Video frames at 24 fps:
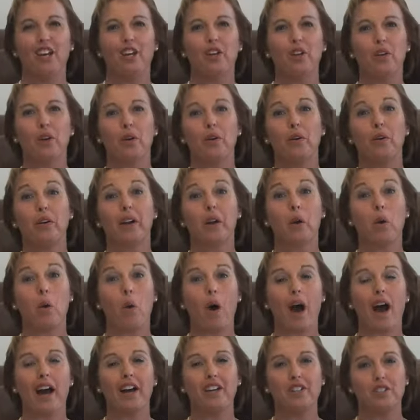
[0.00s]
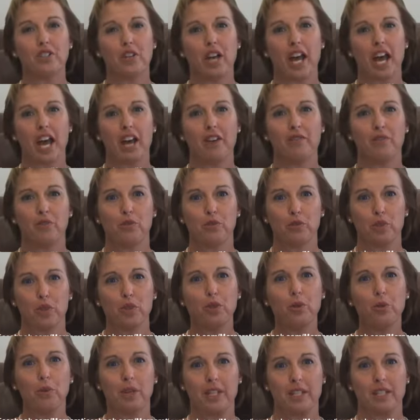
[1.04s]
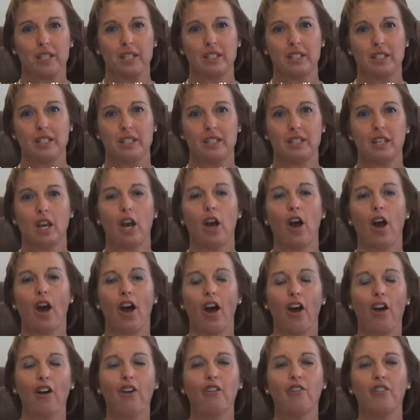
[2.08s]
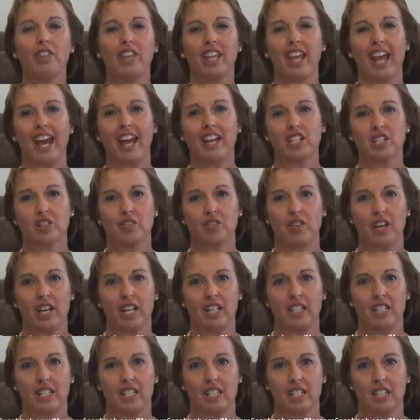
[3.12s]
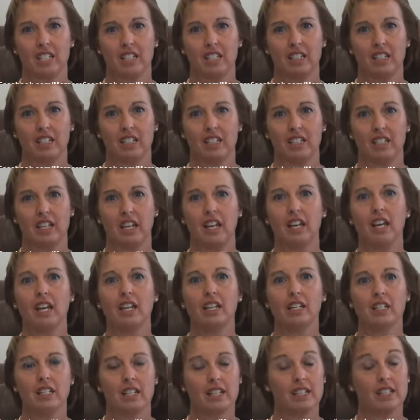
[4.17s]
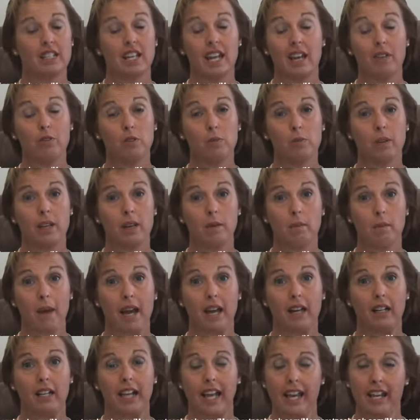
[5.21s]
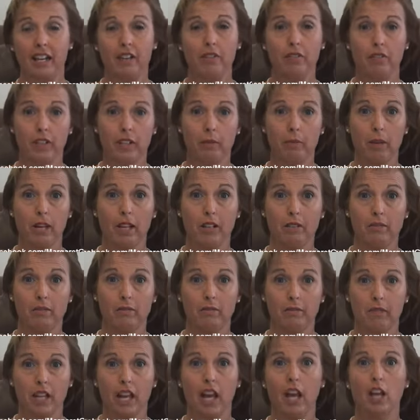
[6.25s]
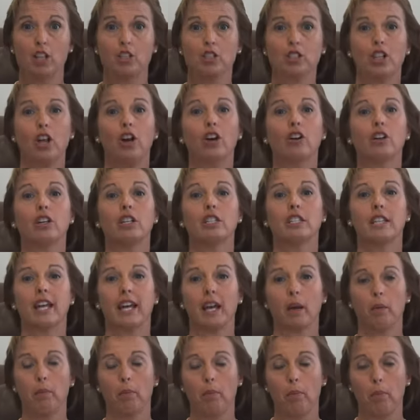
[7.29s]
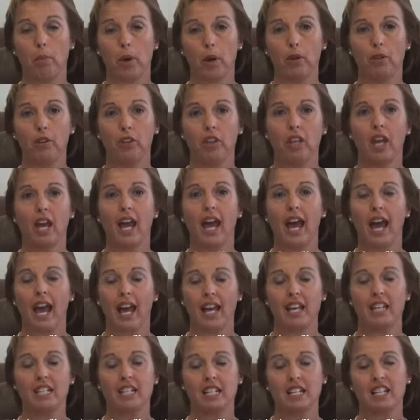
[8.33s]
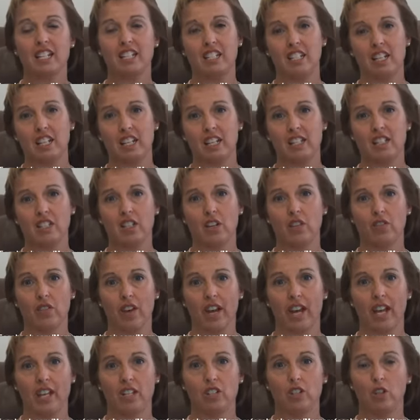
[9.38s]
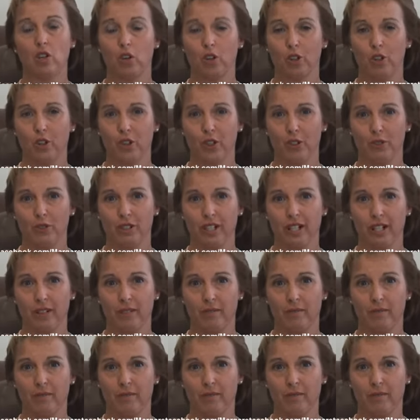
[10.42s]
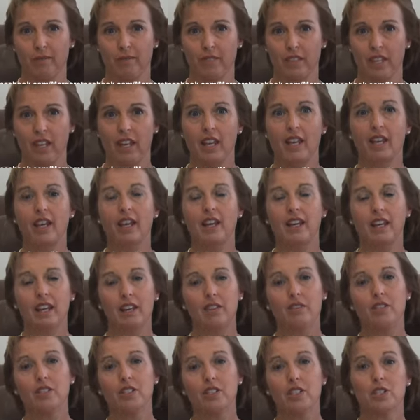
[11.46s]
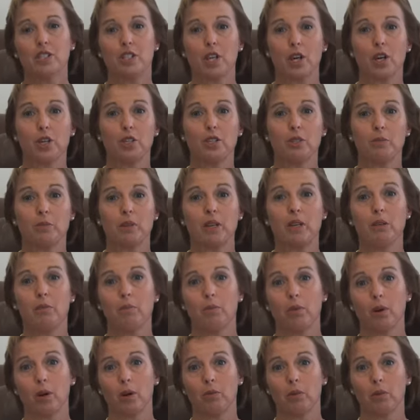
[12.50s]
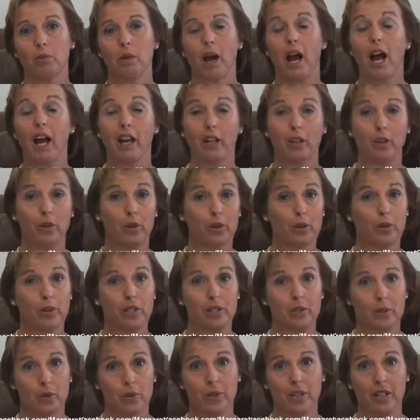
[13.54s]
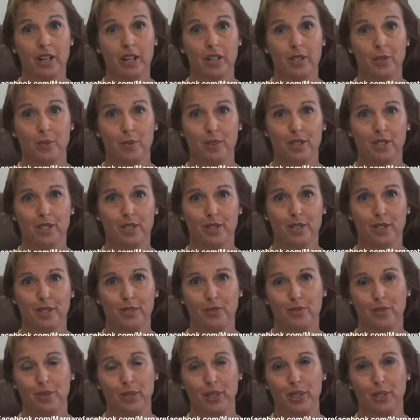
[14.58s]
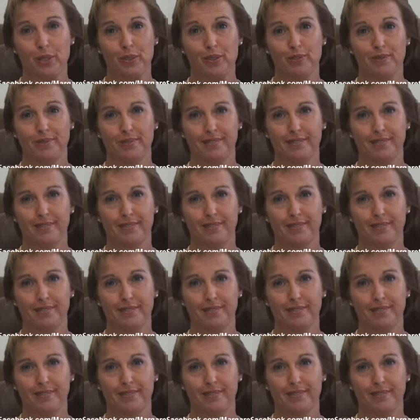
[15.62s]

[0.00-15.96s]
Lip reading: You are required to have 2 witnesses over the age of 18. It doesn't have to be a male and a female, as long as they are both 18 years of age or older. If this is going to be a problem, I can always organise witnesses for you.